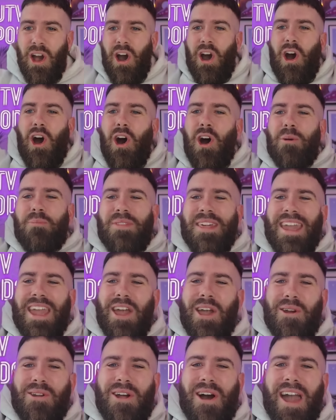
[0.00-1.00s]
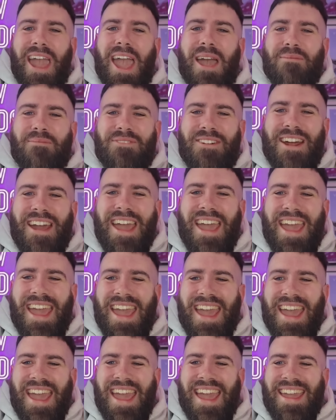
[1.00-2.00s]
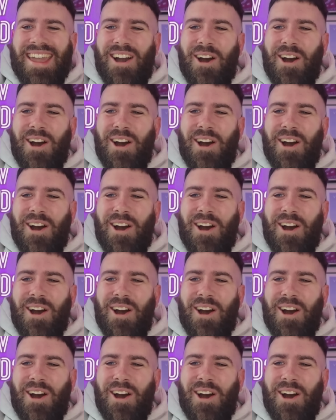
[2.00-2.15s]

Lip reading: up the Unai Emery,